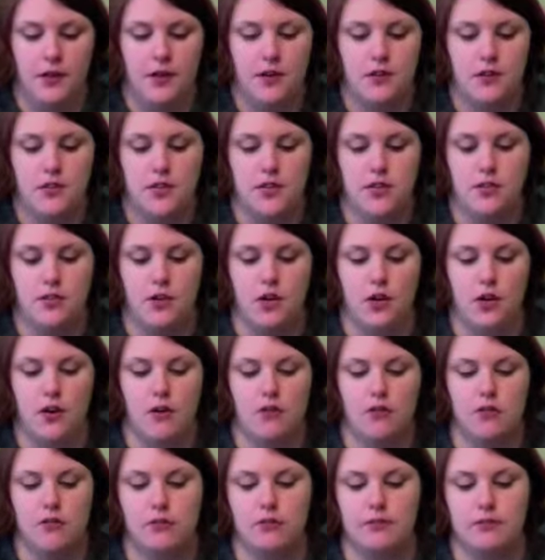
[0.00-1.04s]

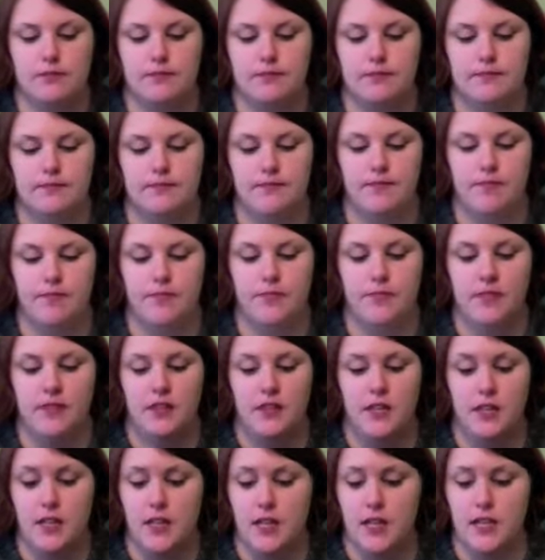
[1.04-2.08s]
So
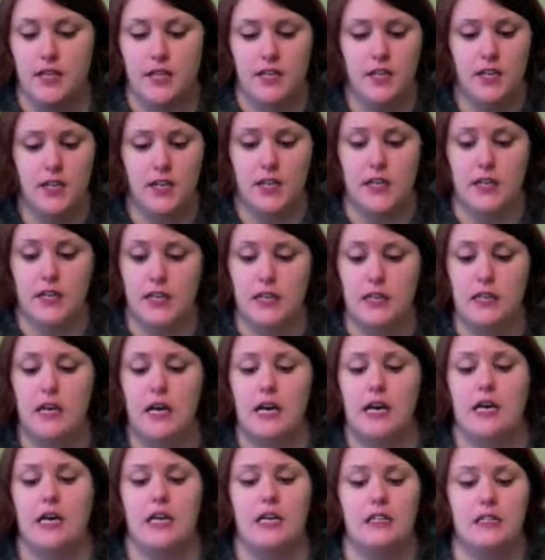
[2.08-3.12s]
he did. He
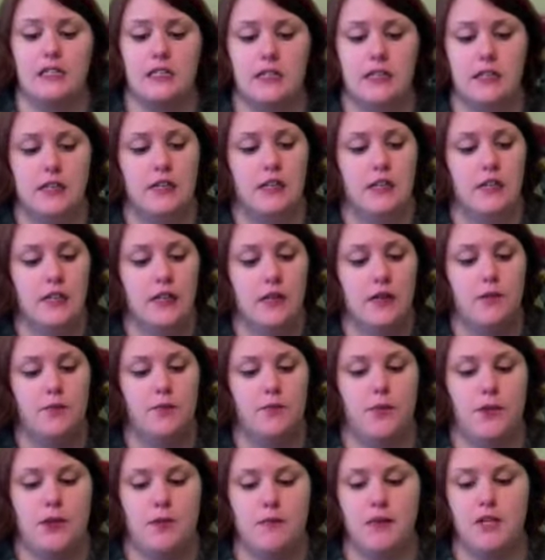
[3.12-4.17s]
liked
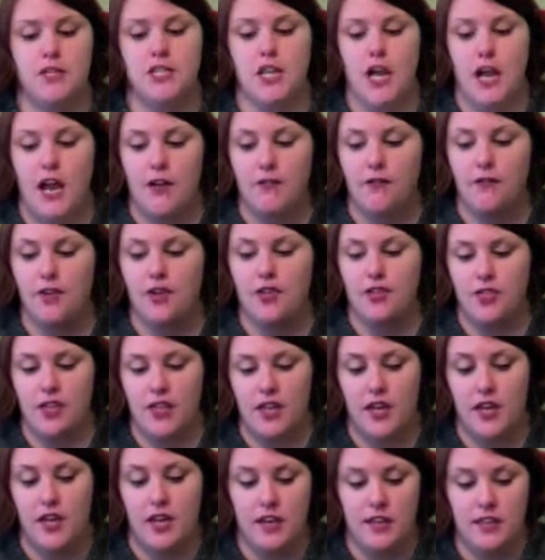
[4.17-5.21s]
pretty much
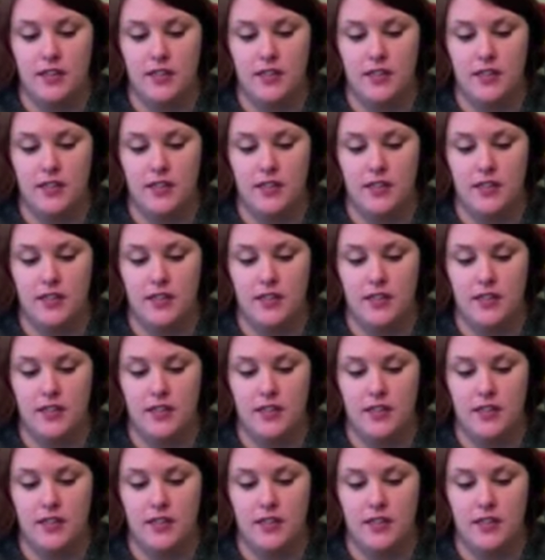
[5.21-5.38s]
everything in